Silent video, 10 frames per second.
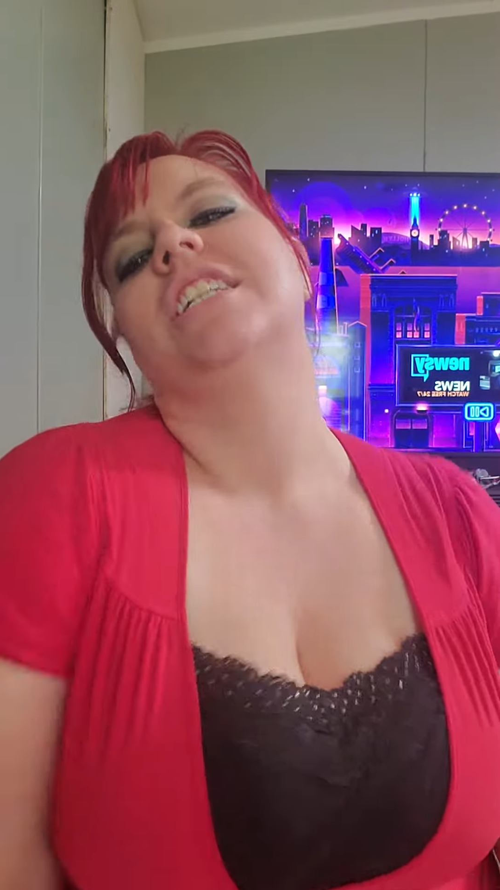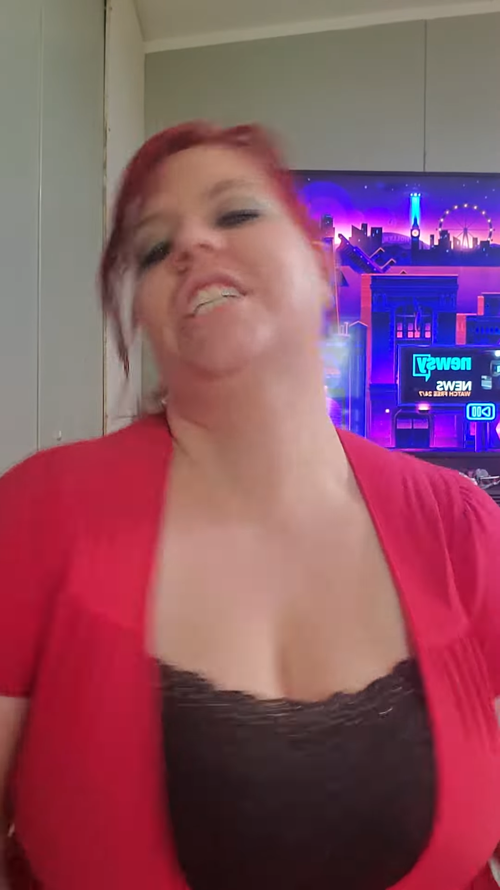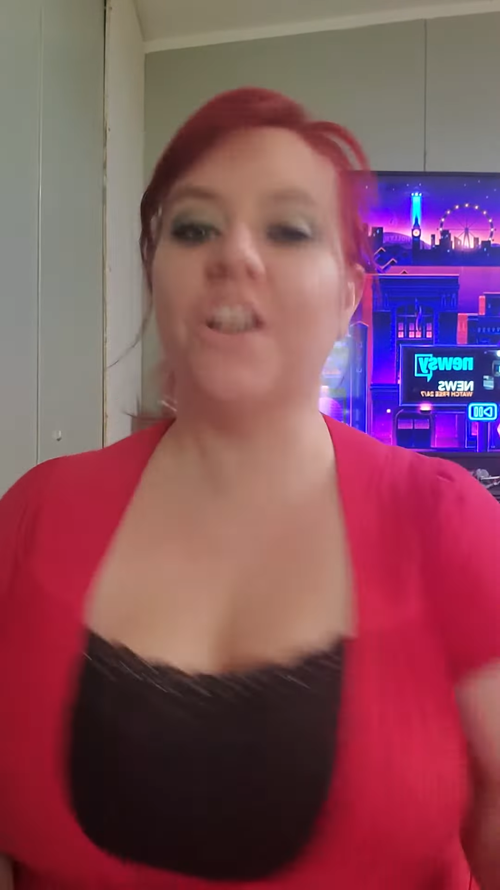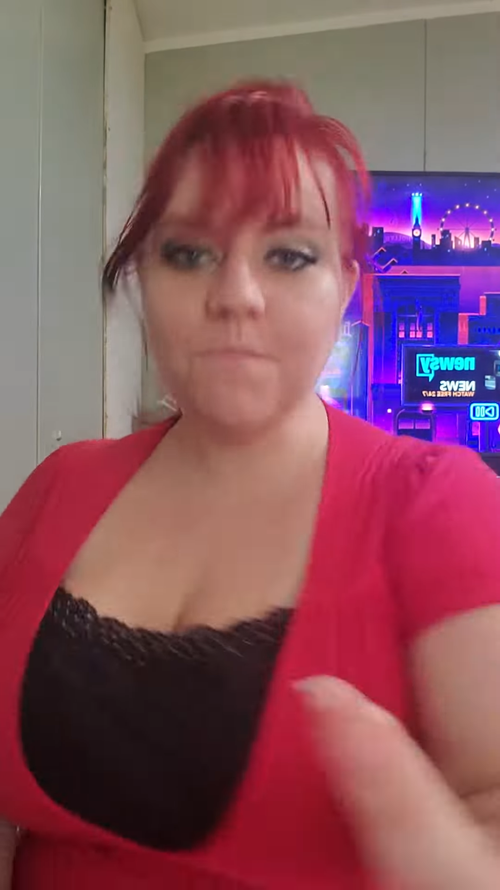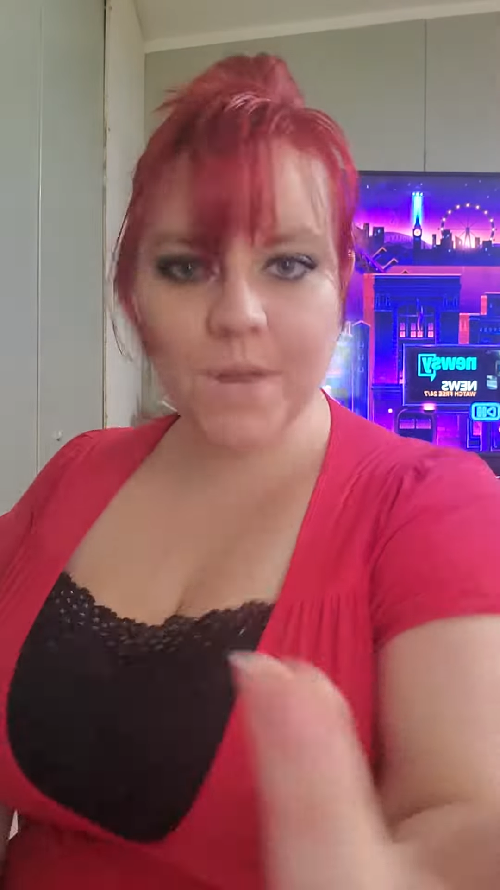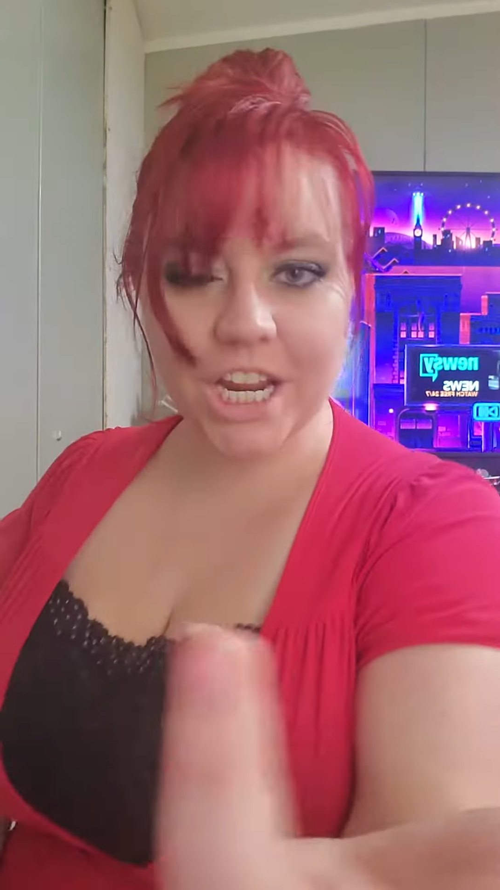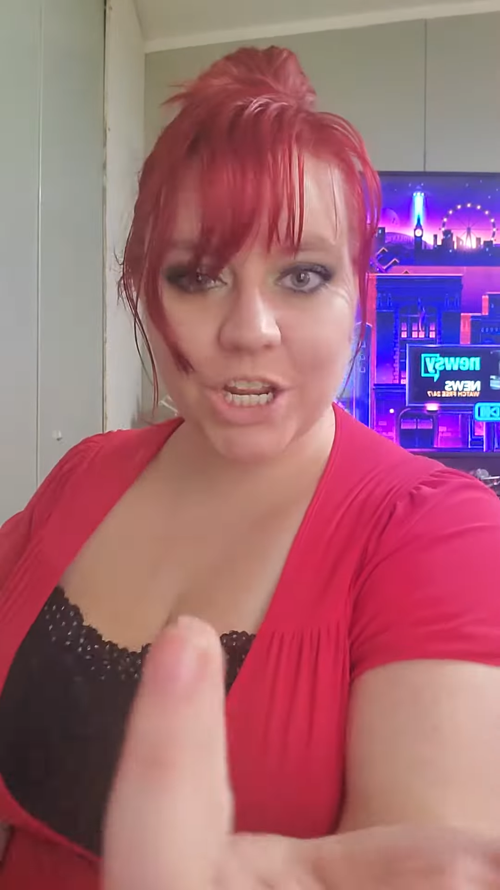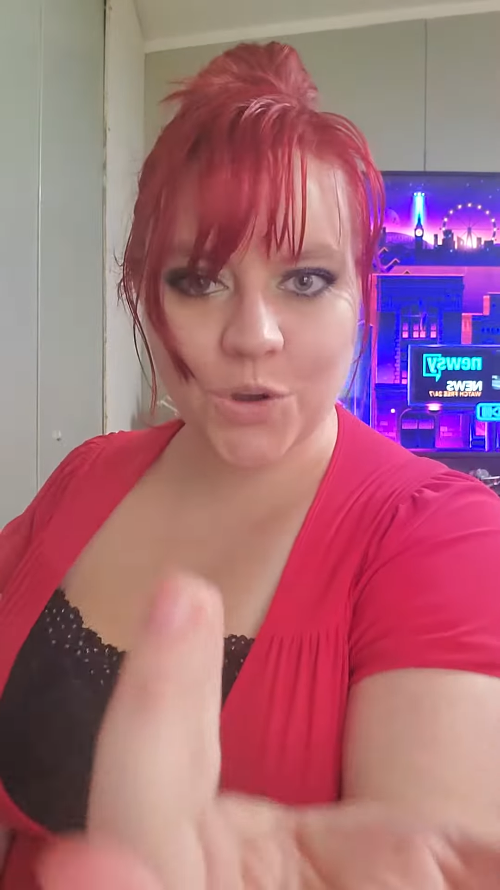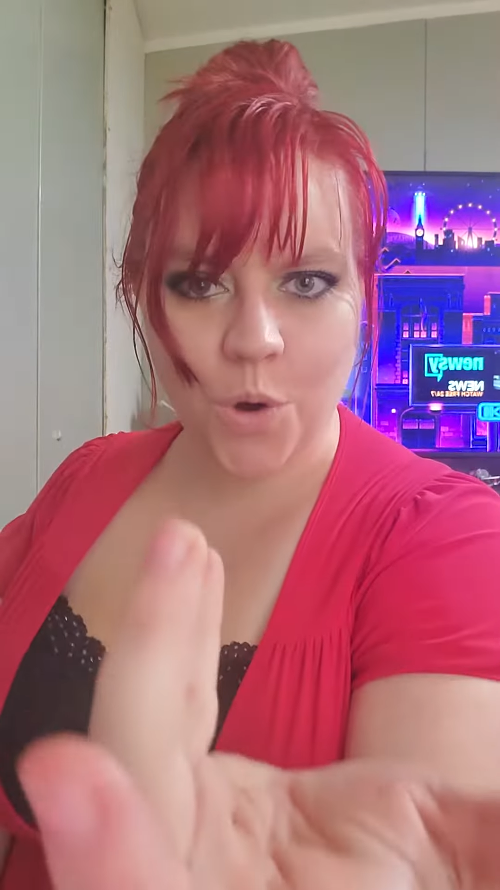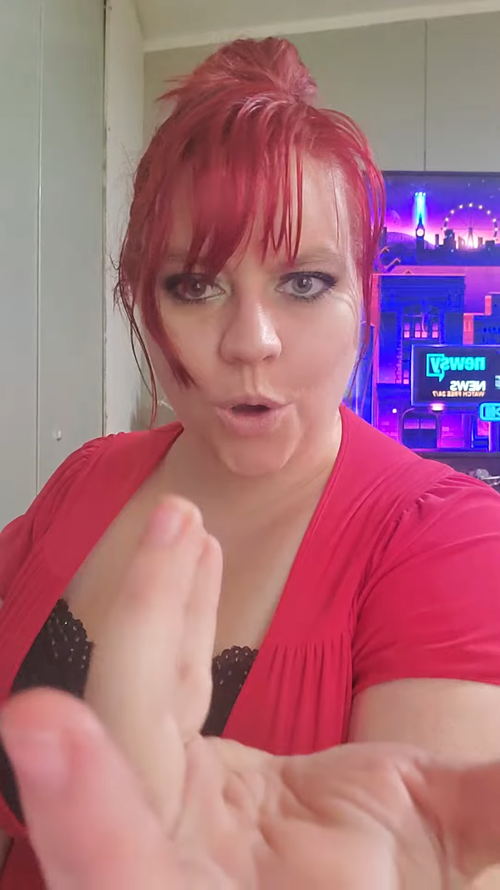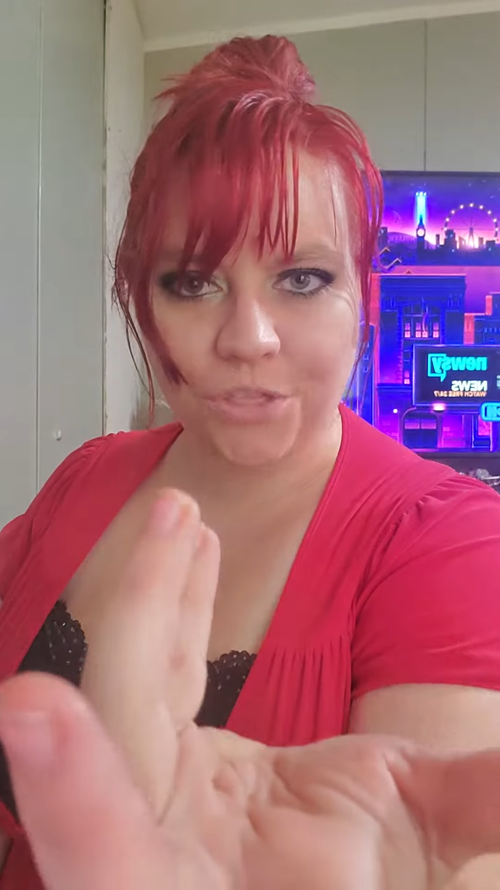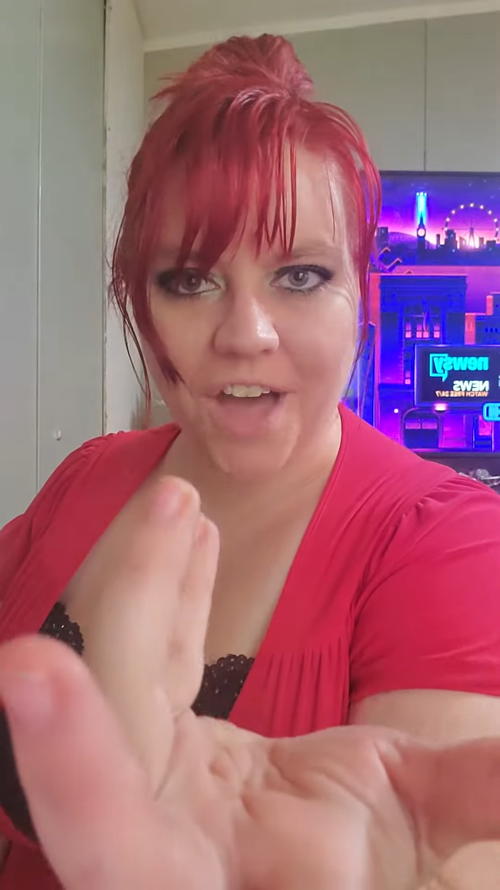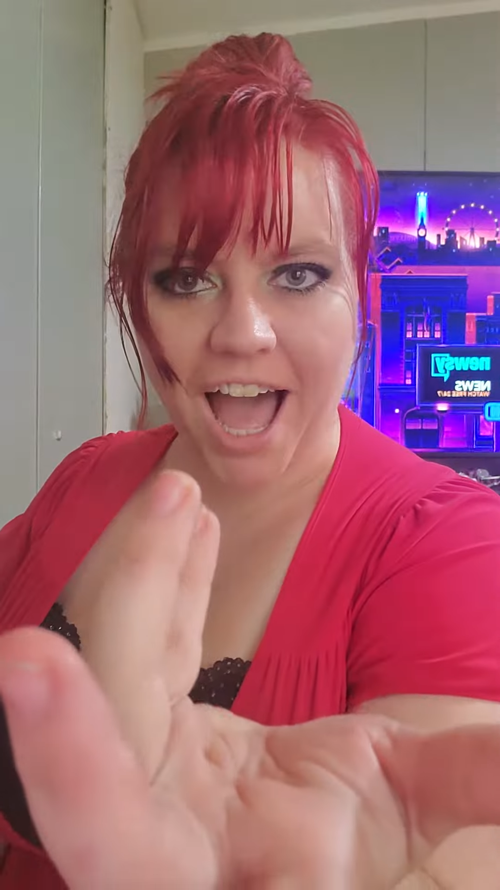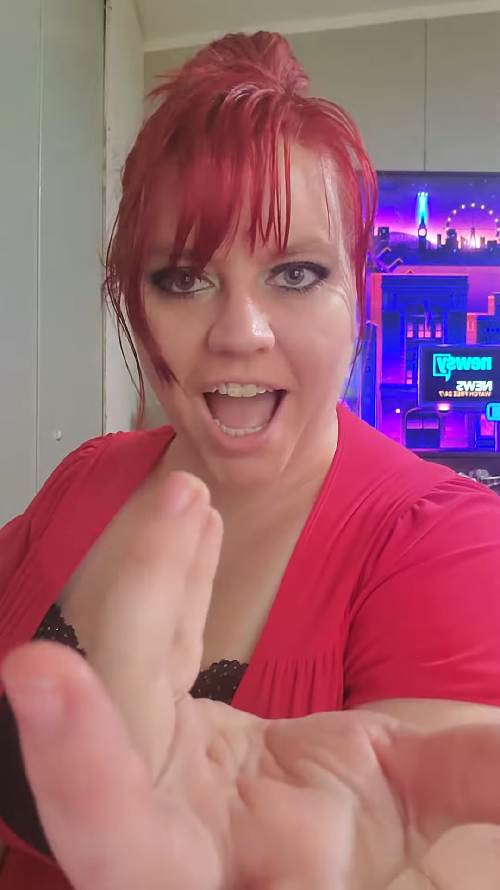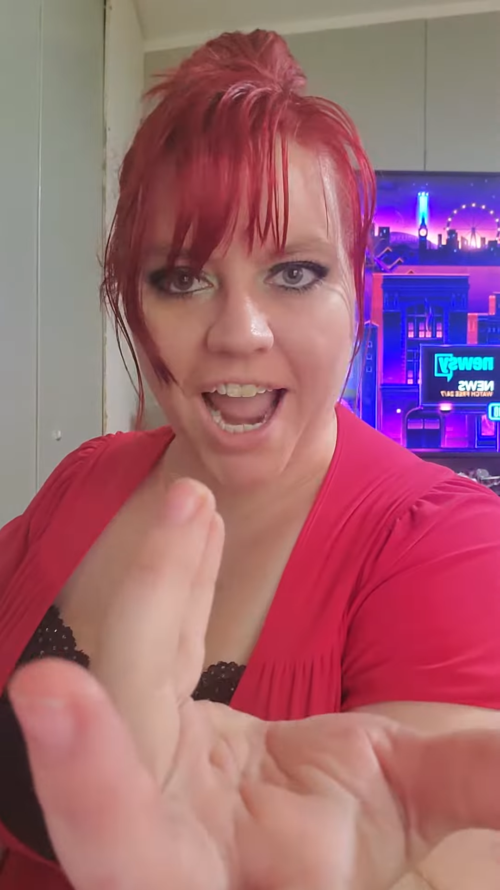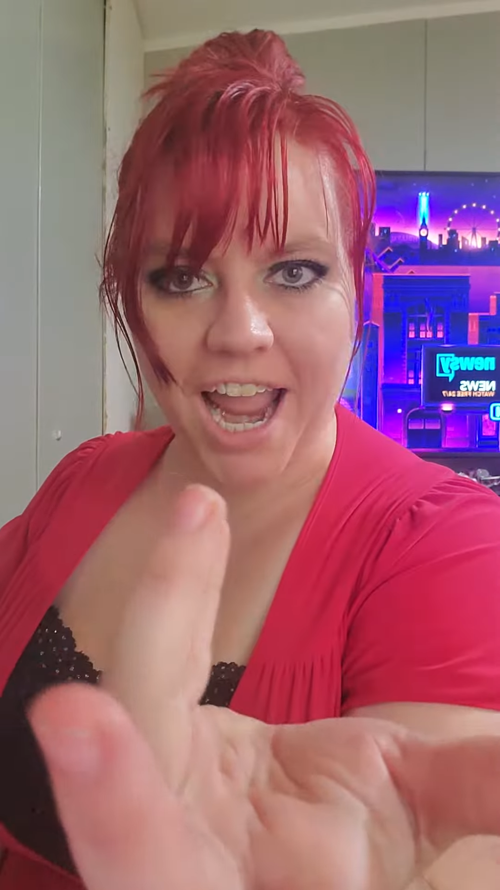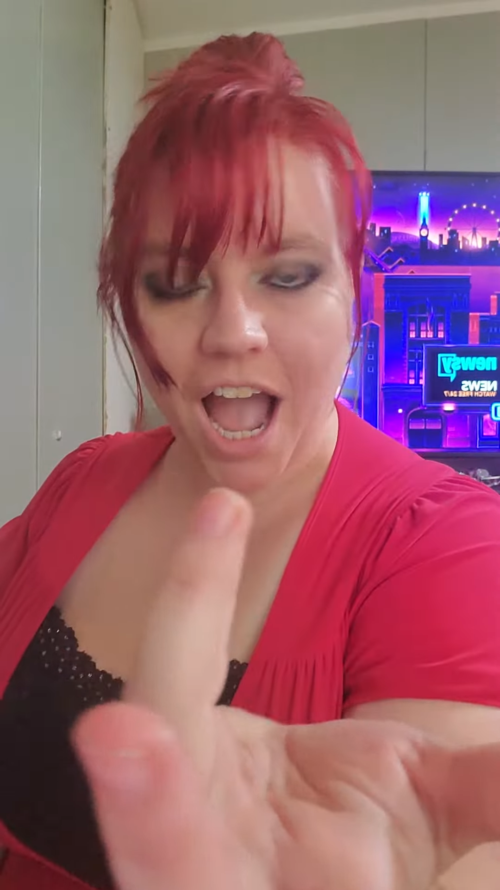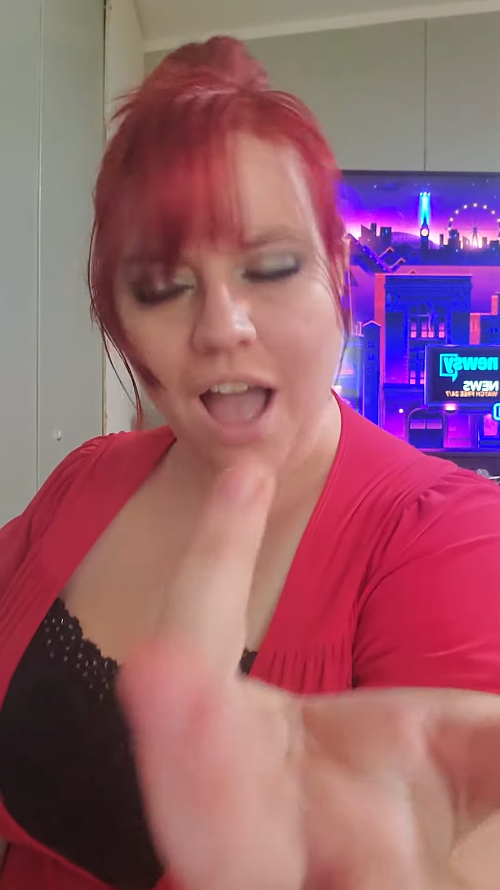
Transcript: Give me, quoth I.